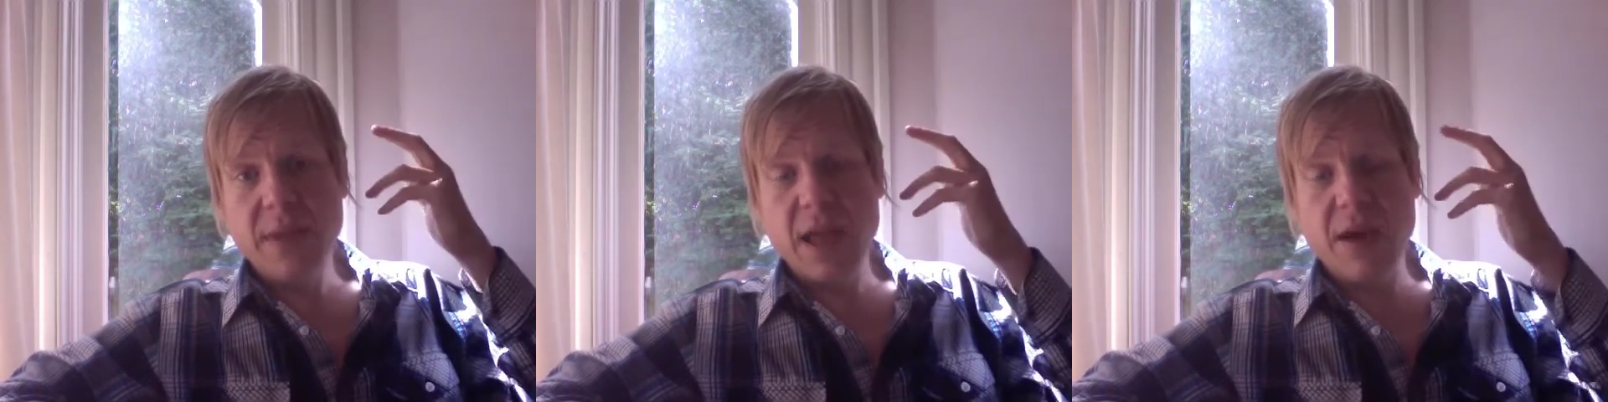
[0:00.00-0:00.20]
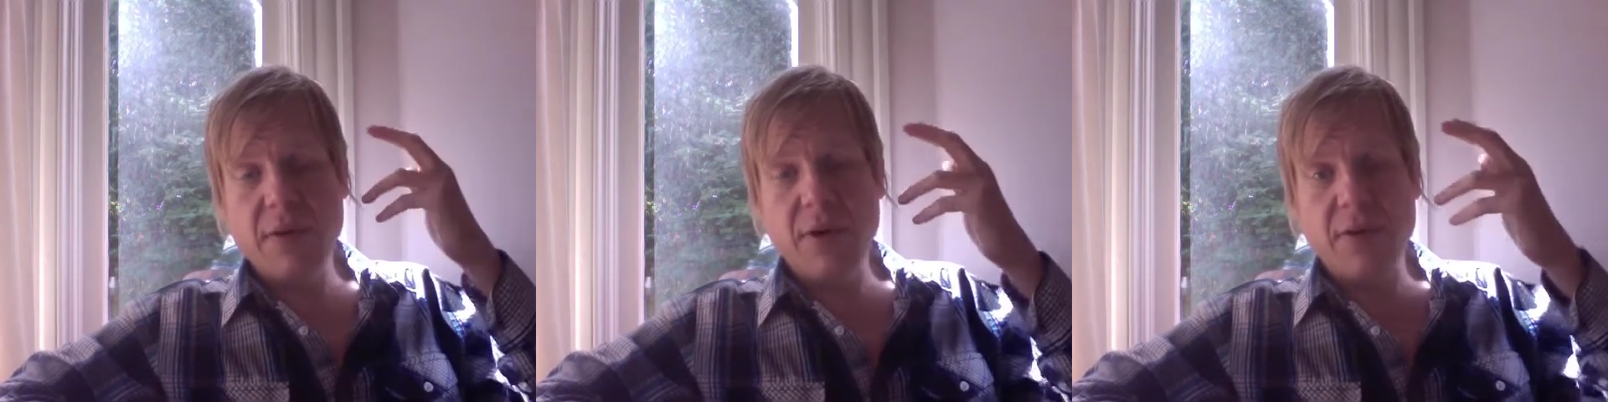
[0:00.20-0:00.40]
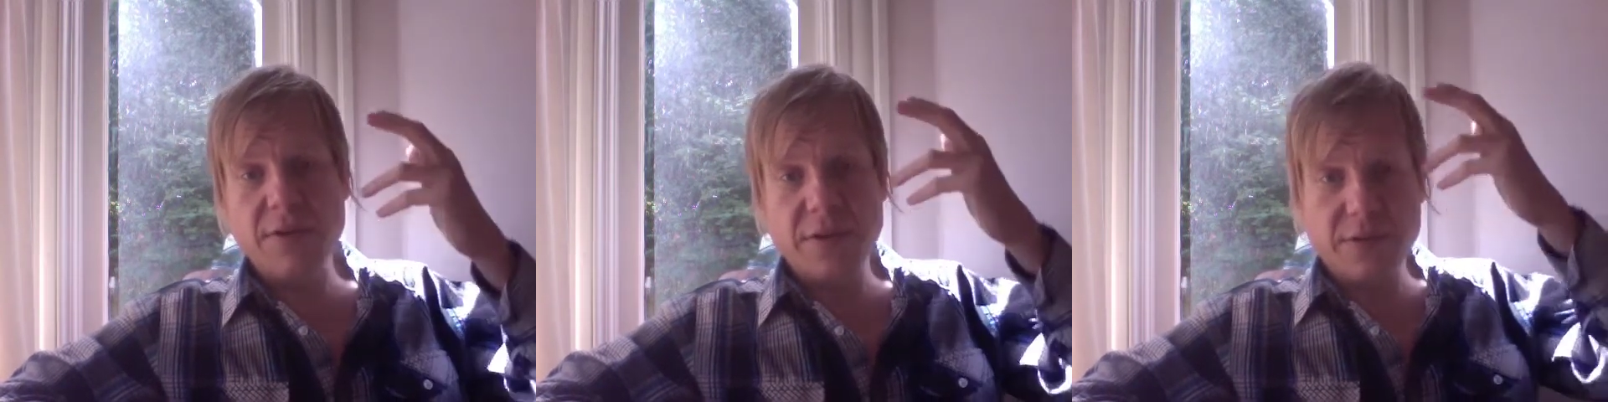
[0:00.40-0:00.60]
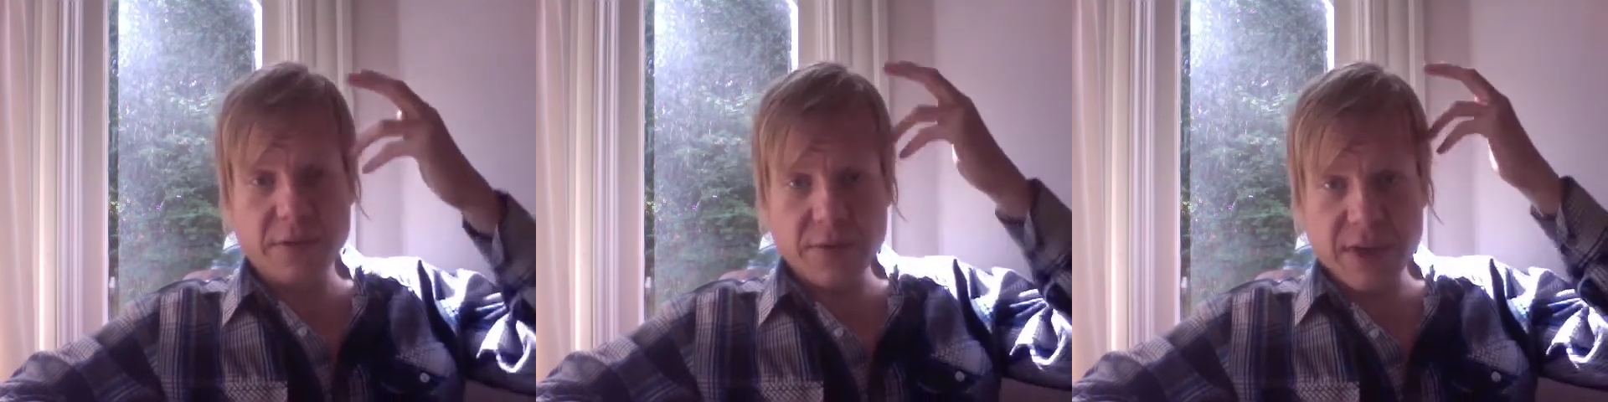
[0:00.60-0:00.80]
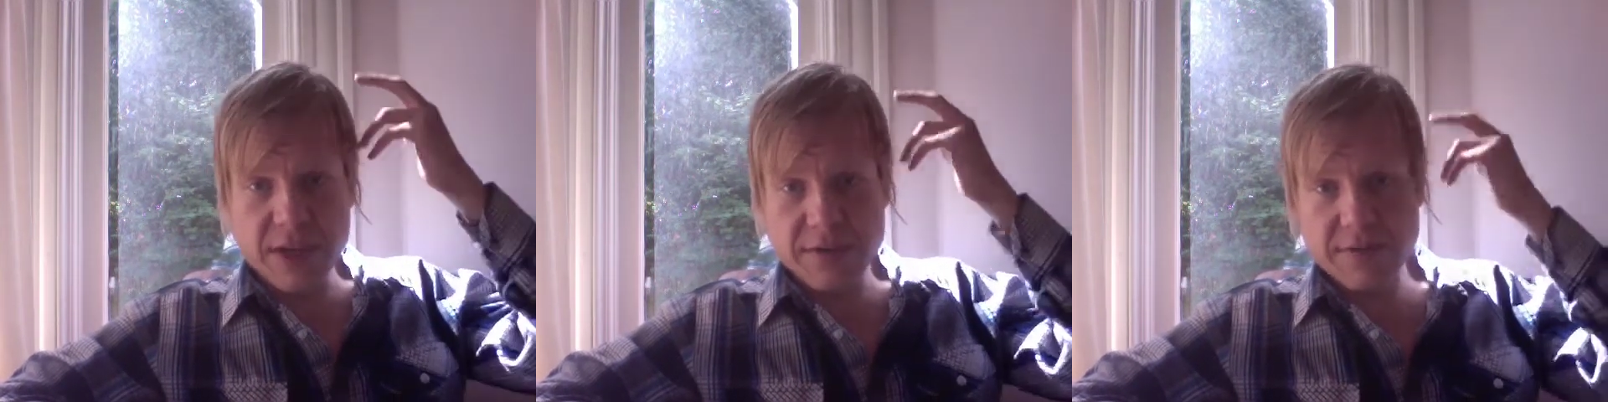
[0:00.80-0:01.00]
how all the
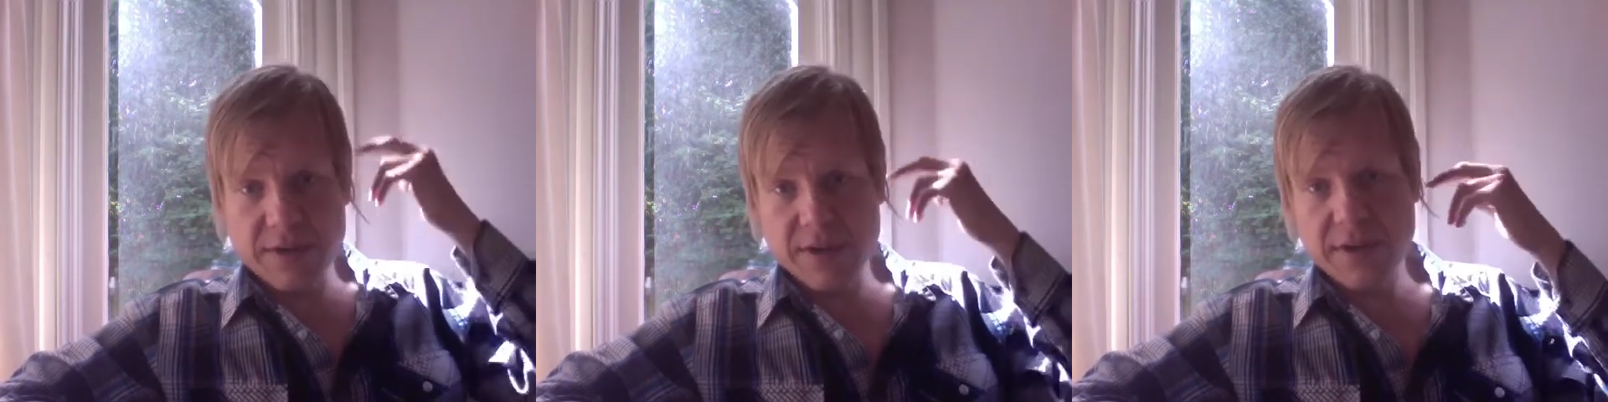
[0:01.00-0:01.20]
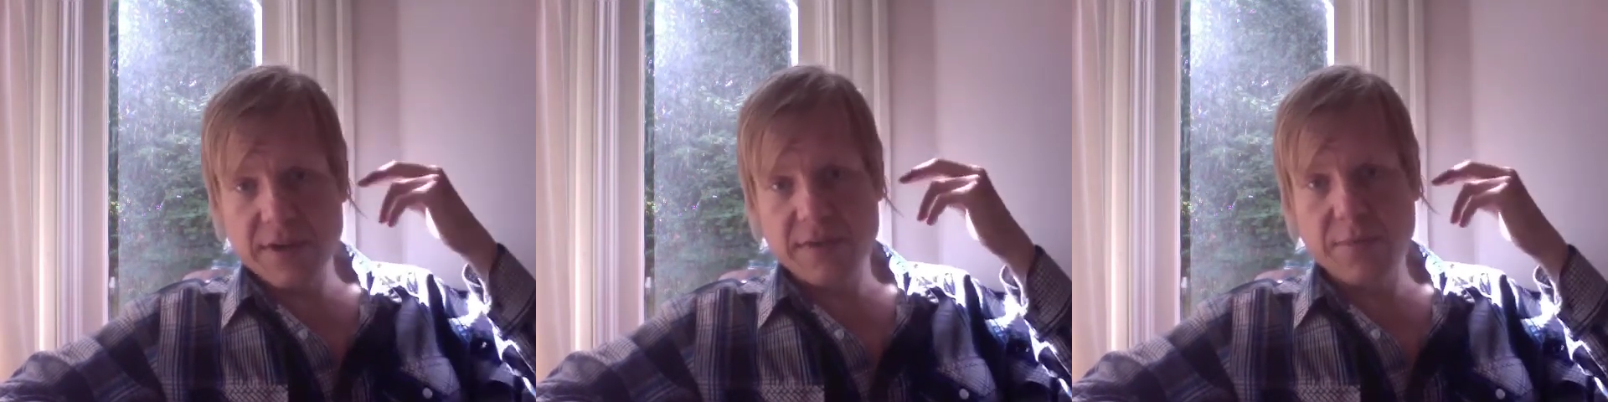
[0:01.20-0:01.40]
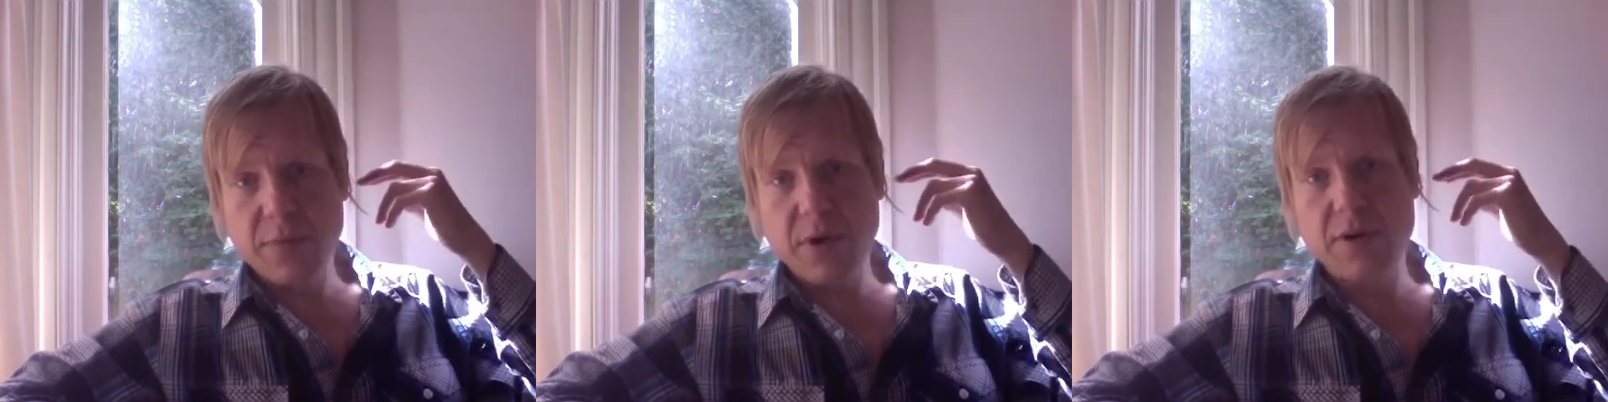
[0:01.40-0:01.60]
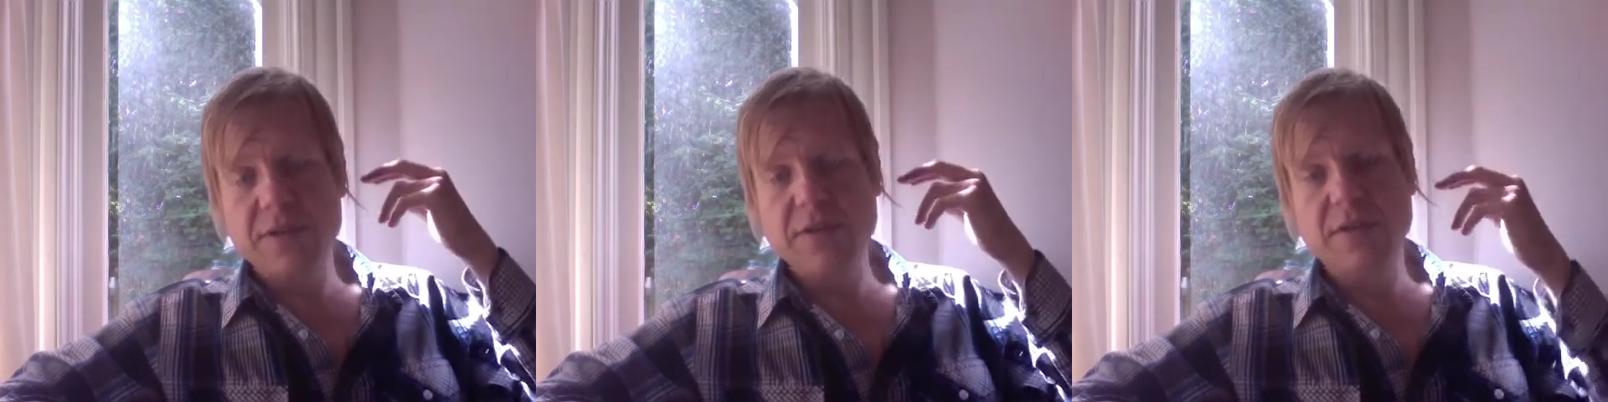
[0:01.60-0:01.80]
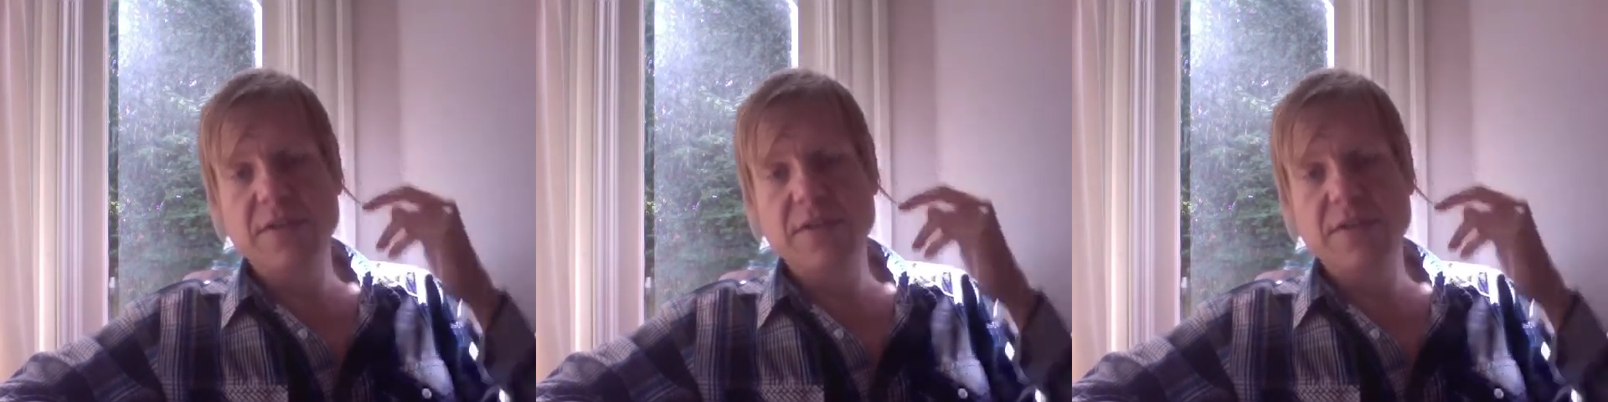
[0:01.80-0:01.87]
3 different parts